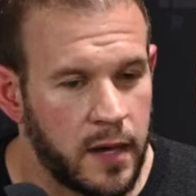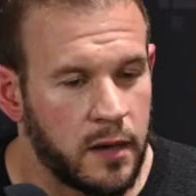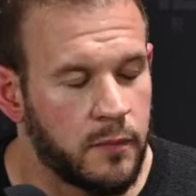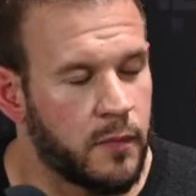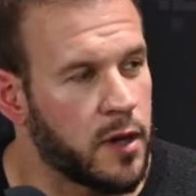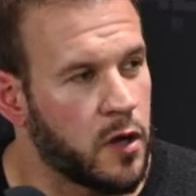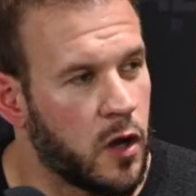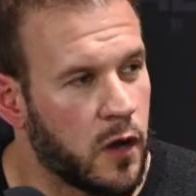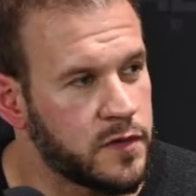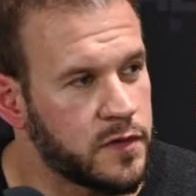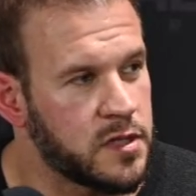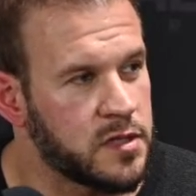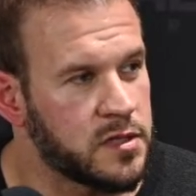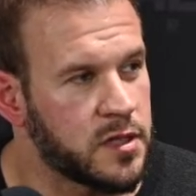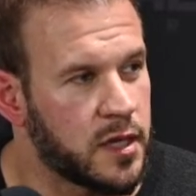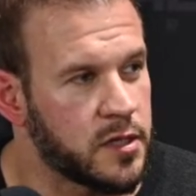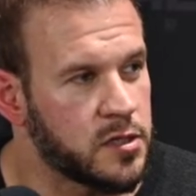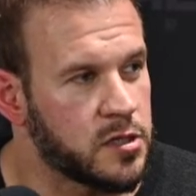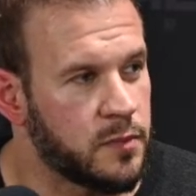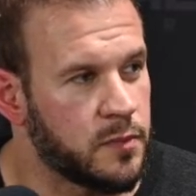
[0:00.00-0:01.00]
in my off season, I
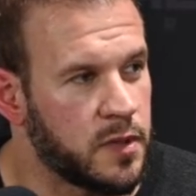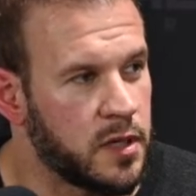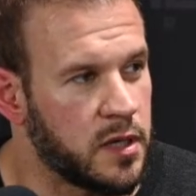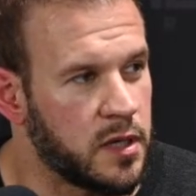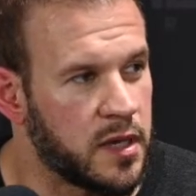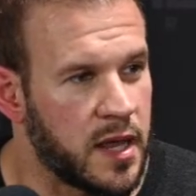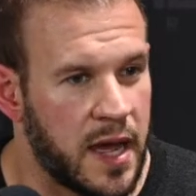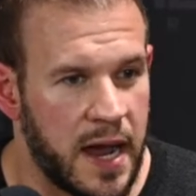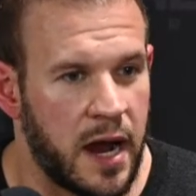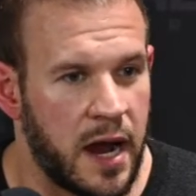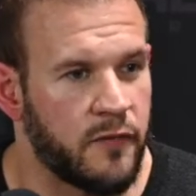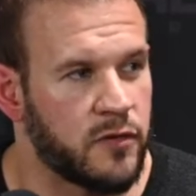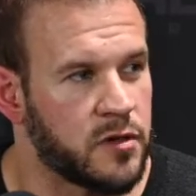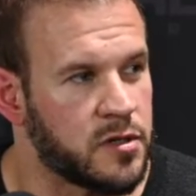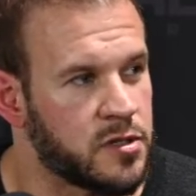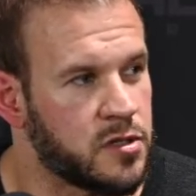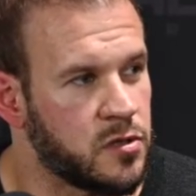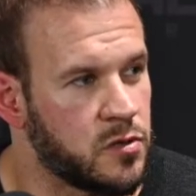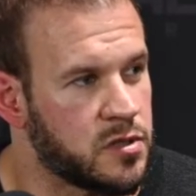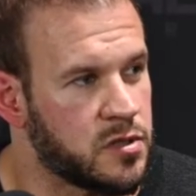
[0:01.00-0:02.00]
used to be an average
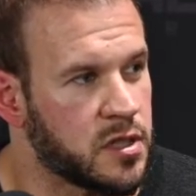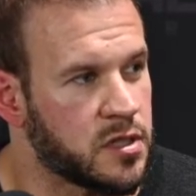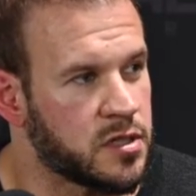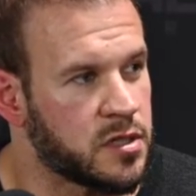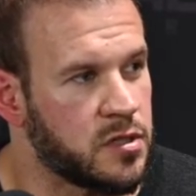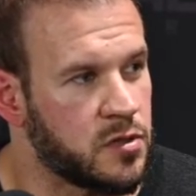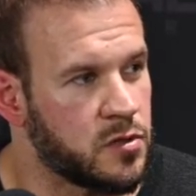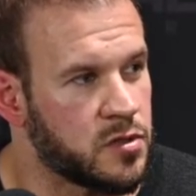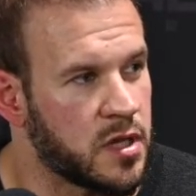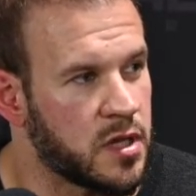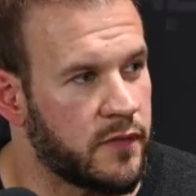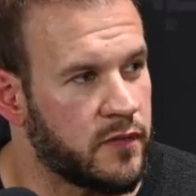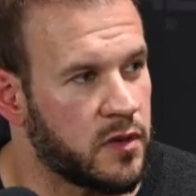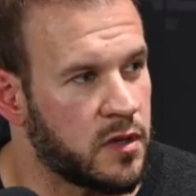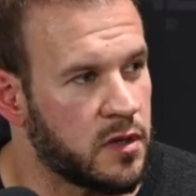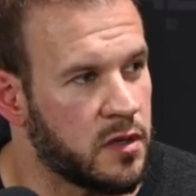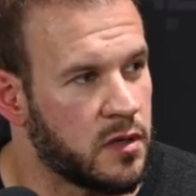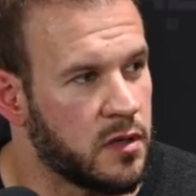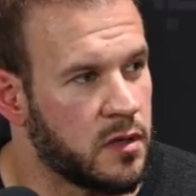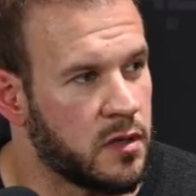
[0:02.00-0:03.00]
260,
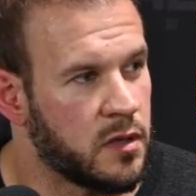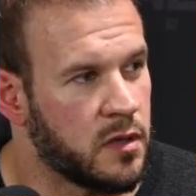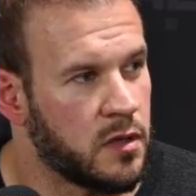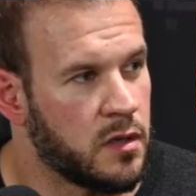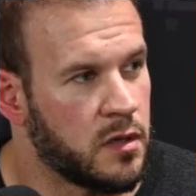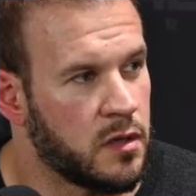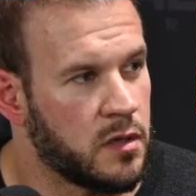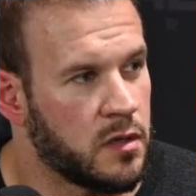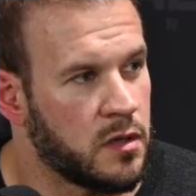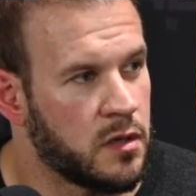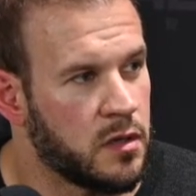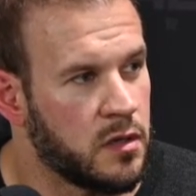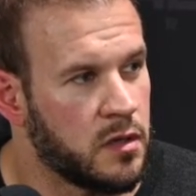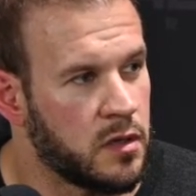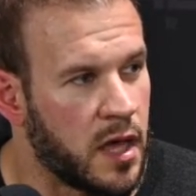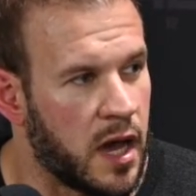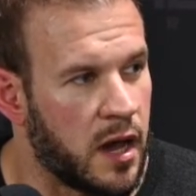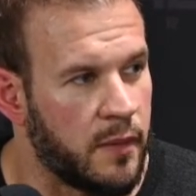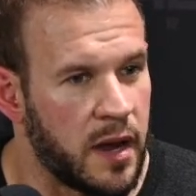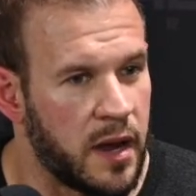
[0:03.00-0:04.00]
270.
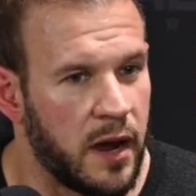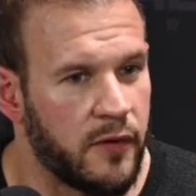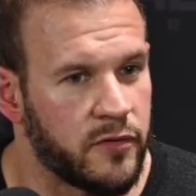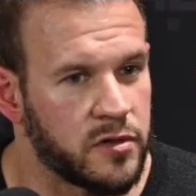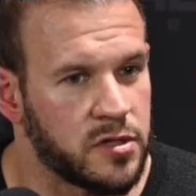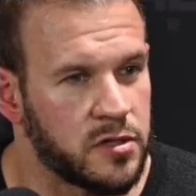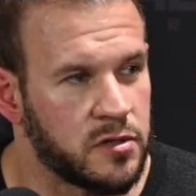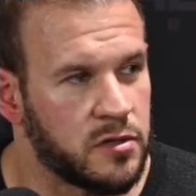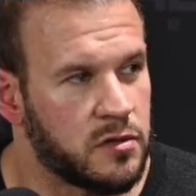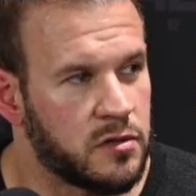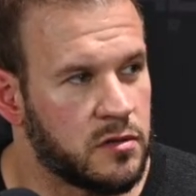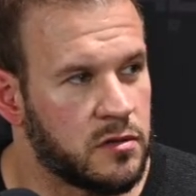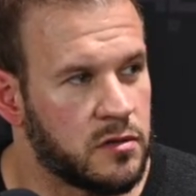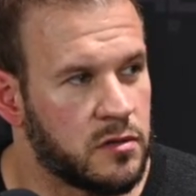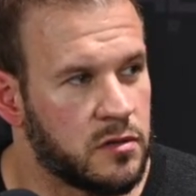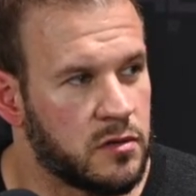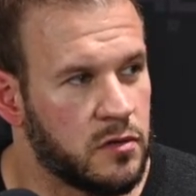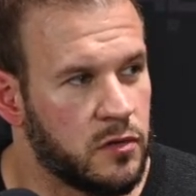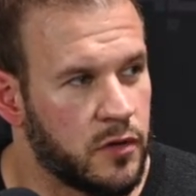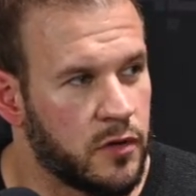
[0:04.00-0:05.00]
Now I'm averaging
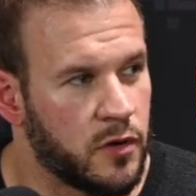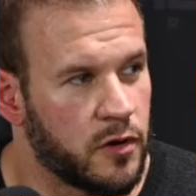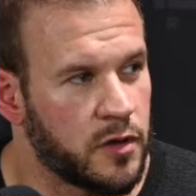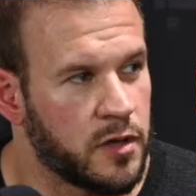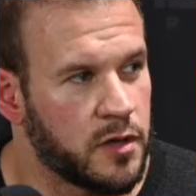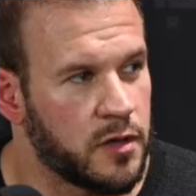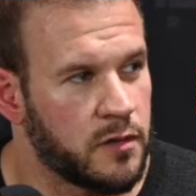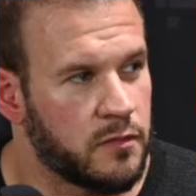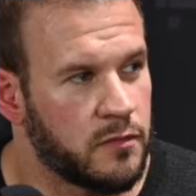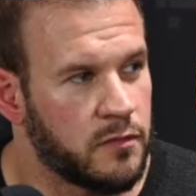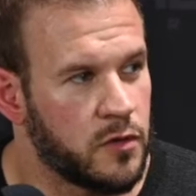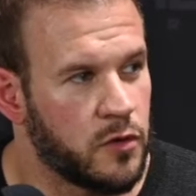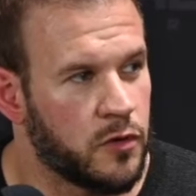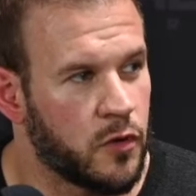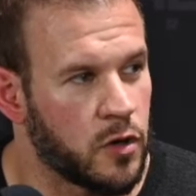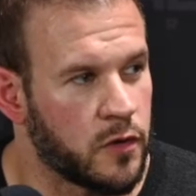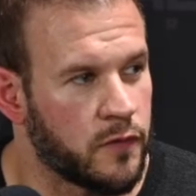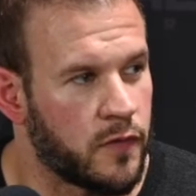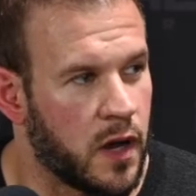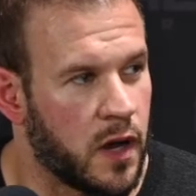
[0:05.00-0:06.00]
230,
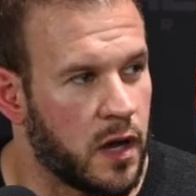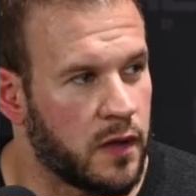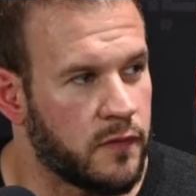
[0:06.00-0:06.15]
235.